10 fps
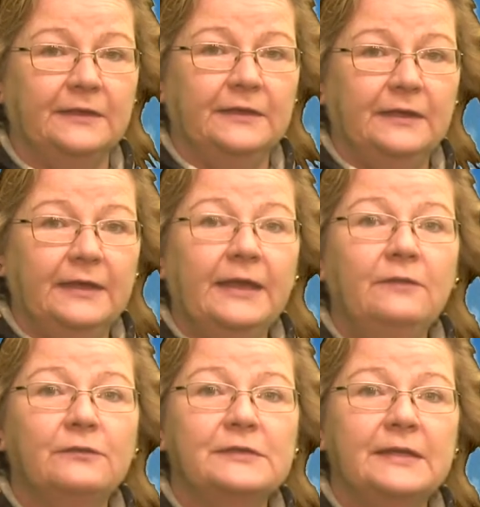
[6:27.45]
Again,
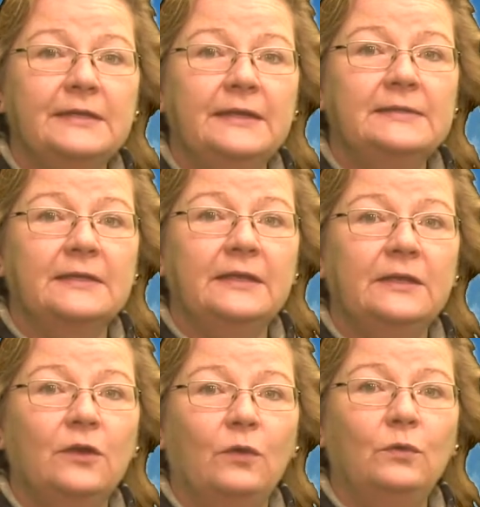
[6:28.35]
for Sunday, sunny,
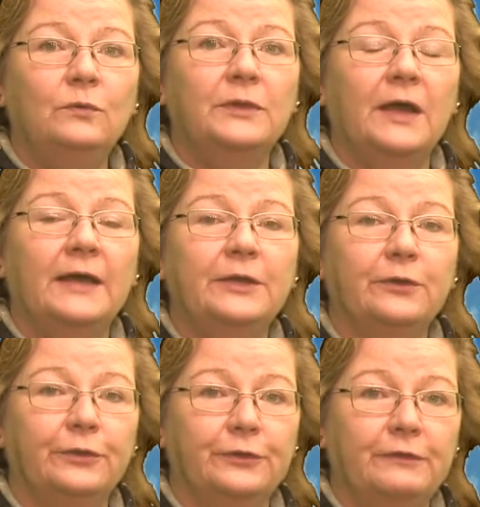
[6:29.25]
cold with a high near
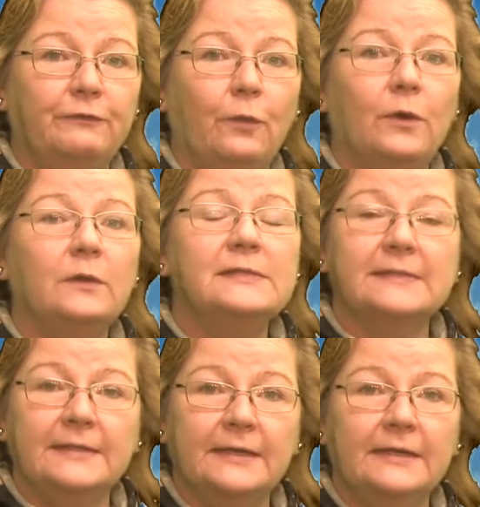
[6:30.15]
34.
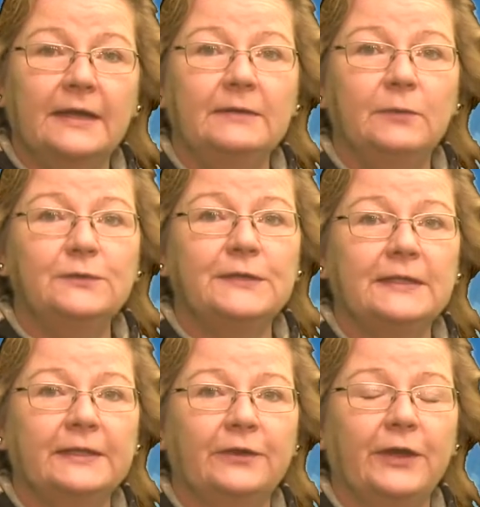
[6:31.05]
Sunday night, mostly
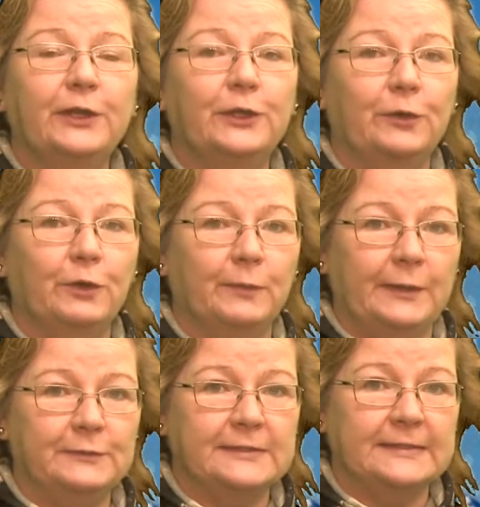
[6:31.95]
clear and a low
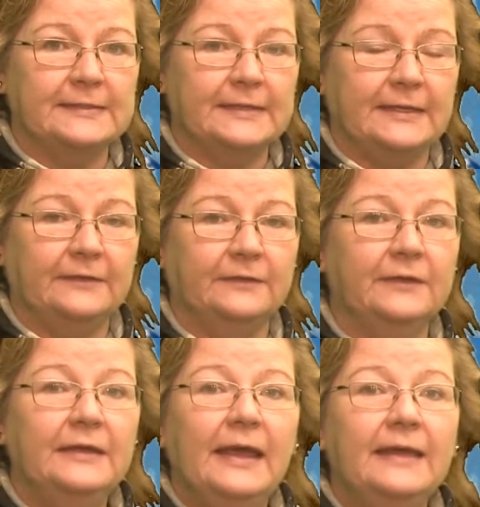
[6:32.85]
around 16.
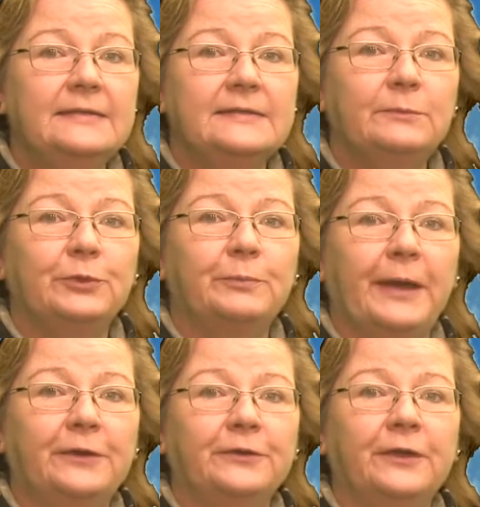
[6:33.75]
And a similar
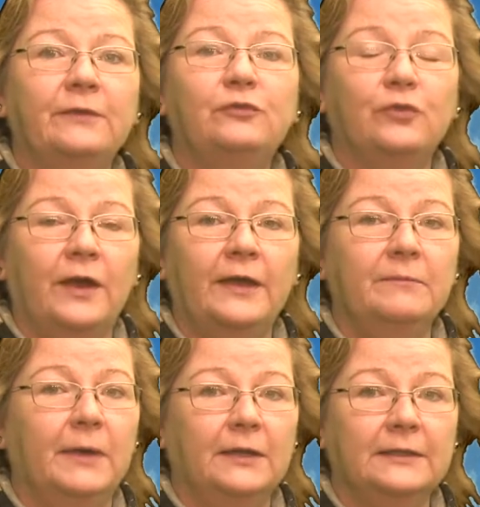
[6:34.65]
pattern of dry,
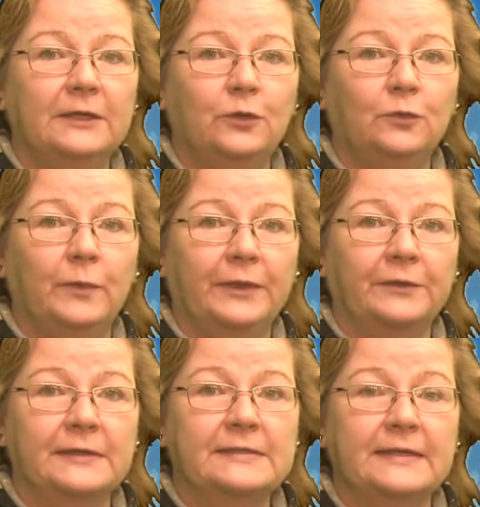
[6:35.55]
mildly cold weather
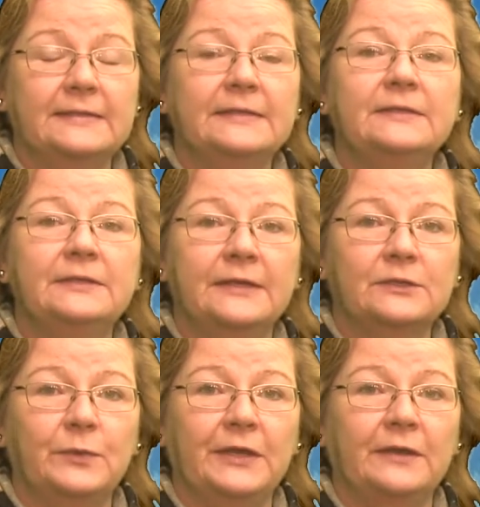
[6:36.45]
extends into
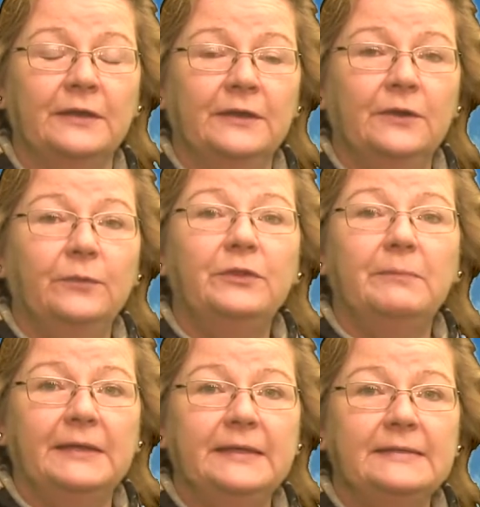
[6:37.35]
next week, with
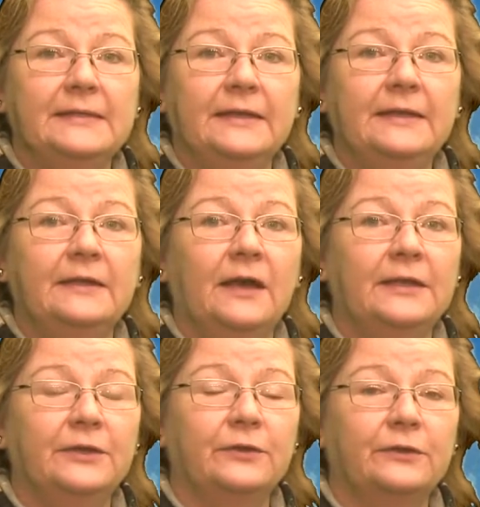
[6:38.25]
Monday sunny and a high
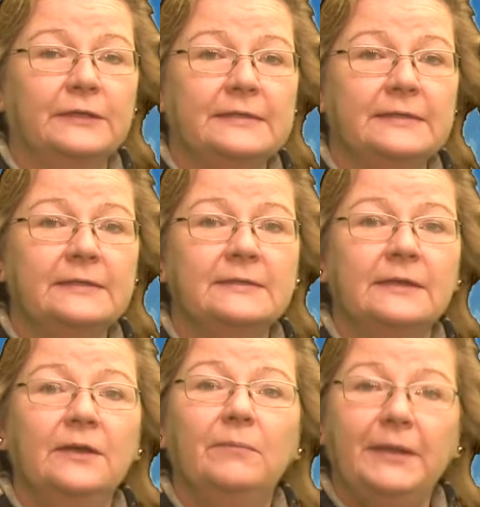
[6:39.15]
near 36.
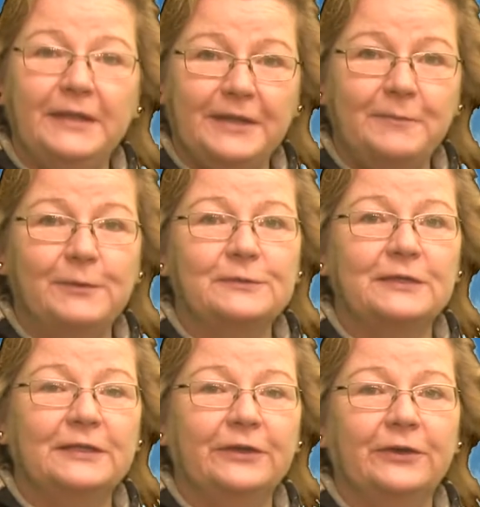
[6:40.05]
Monday night, mostly
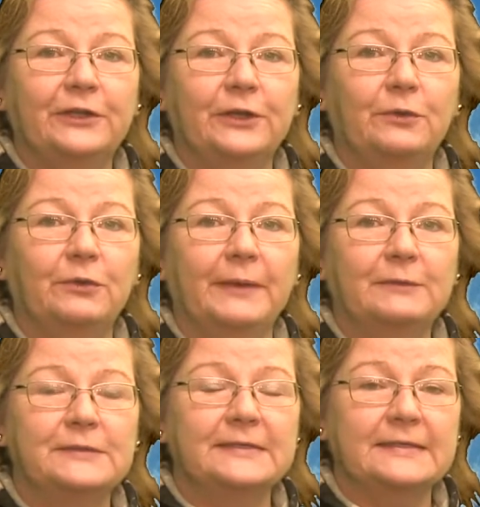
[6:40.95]
clear and a low
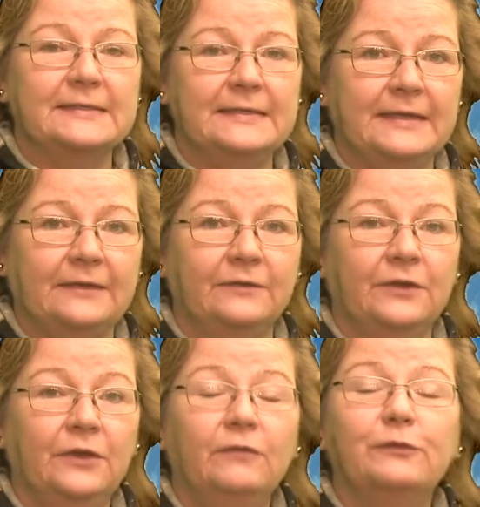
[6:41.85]
around 16.
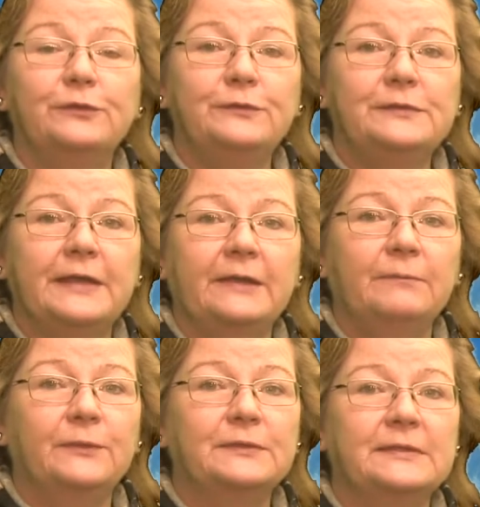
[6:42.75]
For Tuesday,
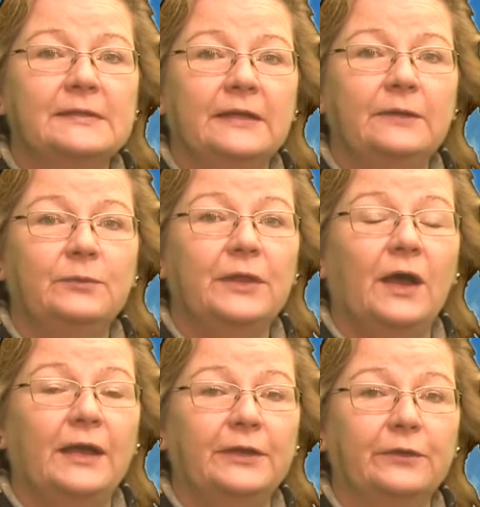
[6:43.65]
mostly sunny with a
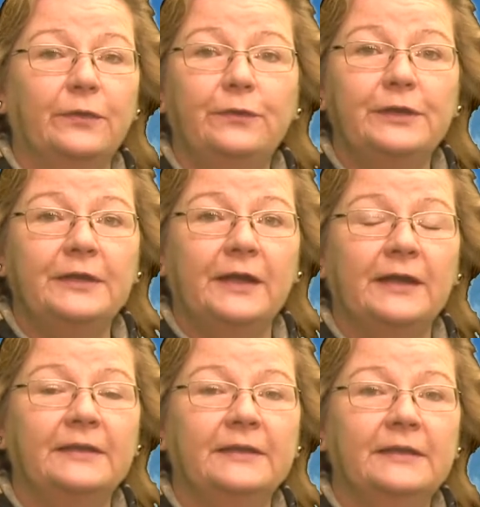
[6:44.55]
high near
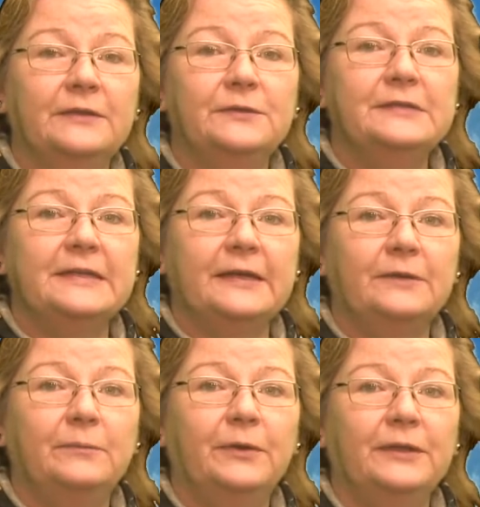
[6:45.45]
39. Tuesday
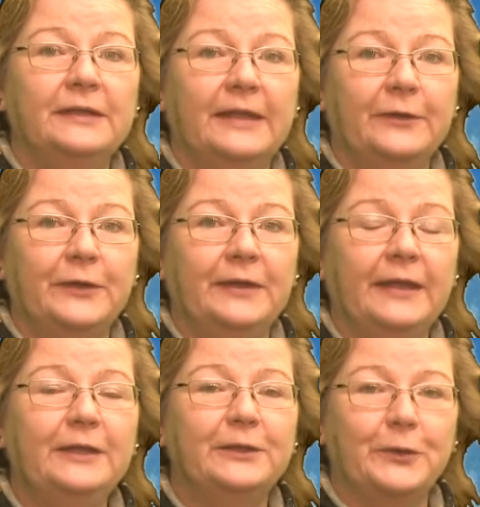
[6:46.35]
night, partly cloudy
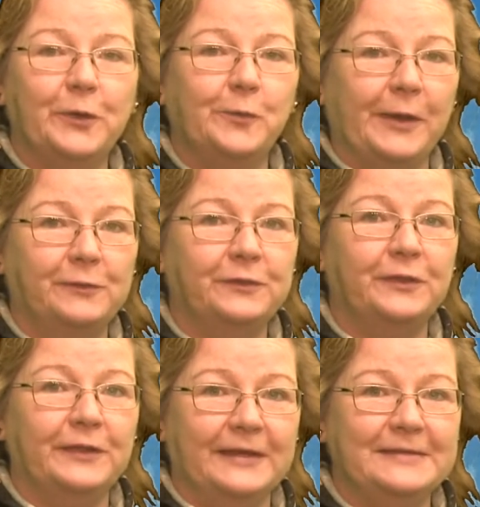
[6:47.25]
and a low around
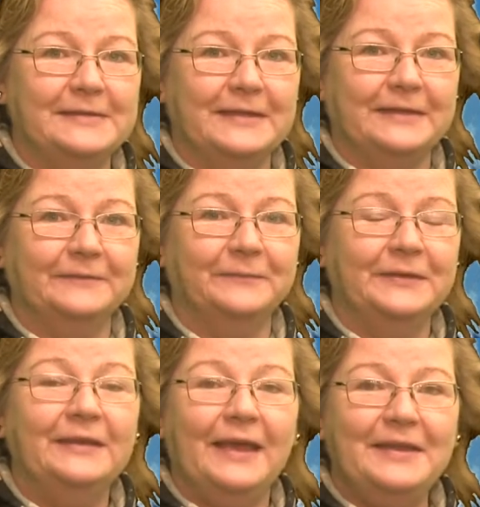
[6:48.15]
19.
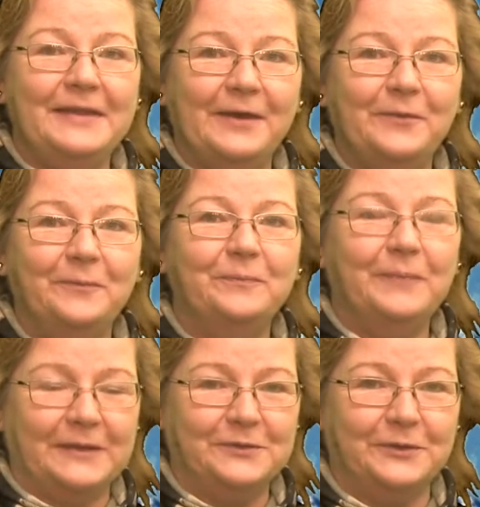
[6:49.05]
And now,
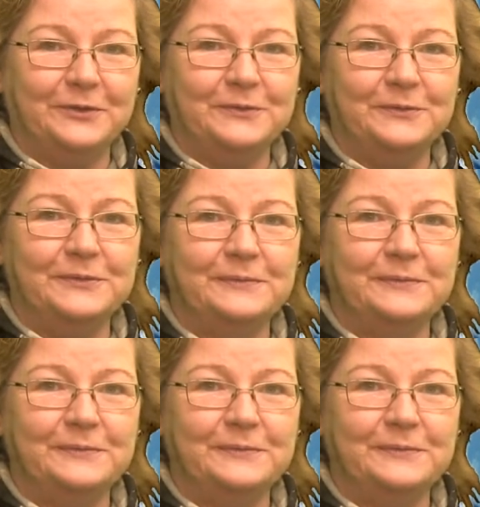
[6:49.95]
back to our news.